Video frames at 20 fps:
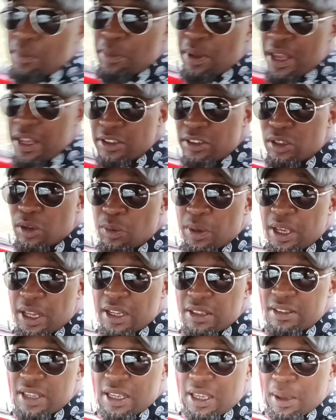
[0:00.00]
man. So we're going to
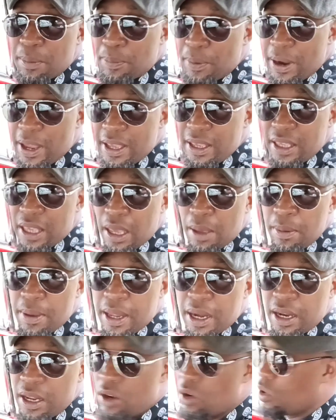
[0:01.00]
take a break.
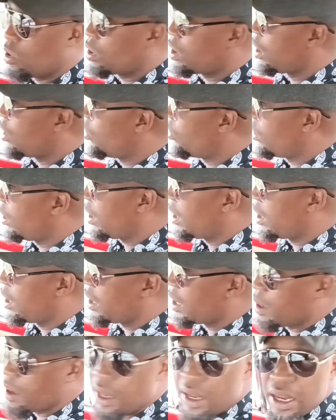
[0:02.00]
Eberilo, Kaola,
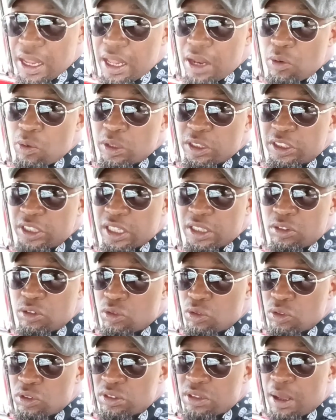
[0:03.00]
and then we'll chat
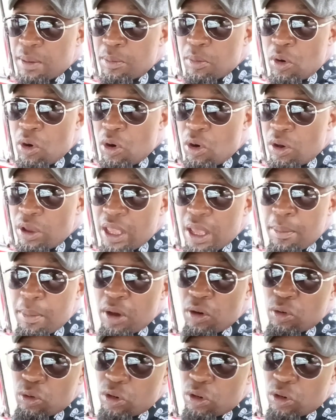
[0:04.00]
to some more Yama